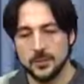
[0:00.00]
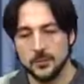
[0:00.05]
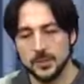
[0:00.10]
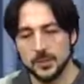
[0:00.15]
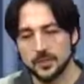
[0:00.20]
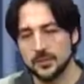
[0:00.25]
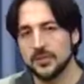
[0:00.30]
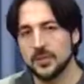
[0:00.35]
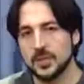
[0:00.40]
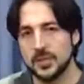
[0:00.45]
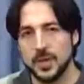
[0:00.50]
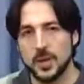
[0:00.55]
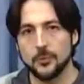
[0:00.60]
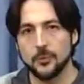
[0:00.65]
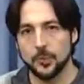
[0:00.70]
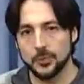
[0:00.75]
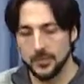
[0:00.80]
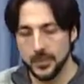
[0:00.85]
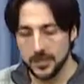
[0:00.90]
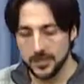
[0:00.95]
because they are
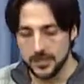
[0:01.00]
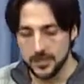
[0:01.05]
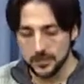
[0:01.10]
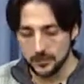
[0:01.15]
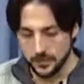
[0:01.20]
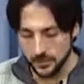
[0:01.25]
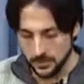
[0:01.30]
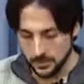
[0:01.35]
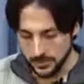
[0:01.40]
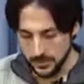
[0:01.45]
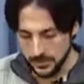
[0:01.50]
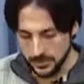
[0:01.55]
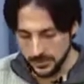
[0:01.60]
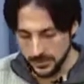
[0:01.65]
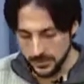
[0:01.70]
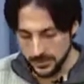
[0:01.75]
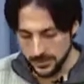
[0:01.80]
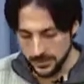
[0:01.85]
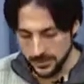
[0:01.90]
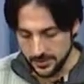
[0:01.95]
remarkable
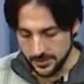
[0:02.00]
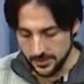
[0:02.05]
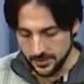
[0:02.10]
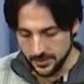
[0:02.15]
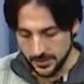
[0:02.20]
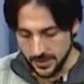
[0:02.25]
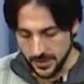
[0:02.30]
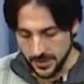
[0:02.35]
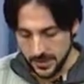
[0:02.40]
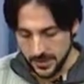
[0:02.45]
letters.